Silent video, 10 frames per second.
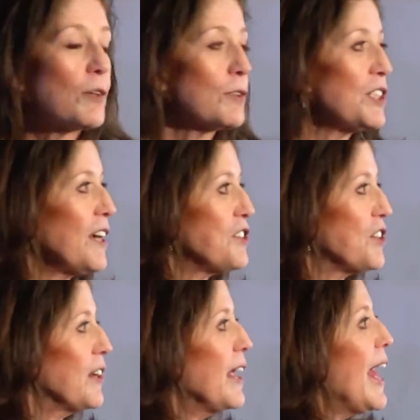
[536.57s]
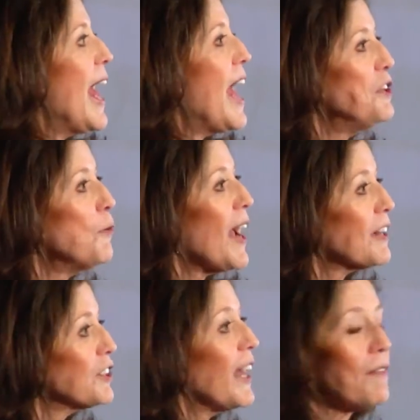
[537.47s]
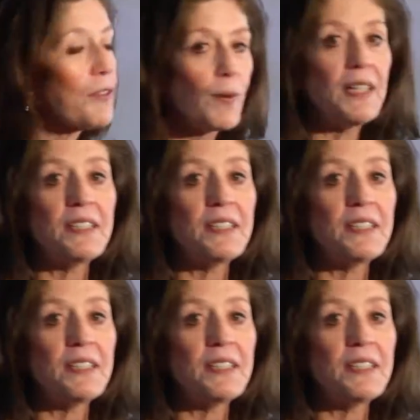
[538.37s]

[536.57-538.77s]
association, and you actually have 3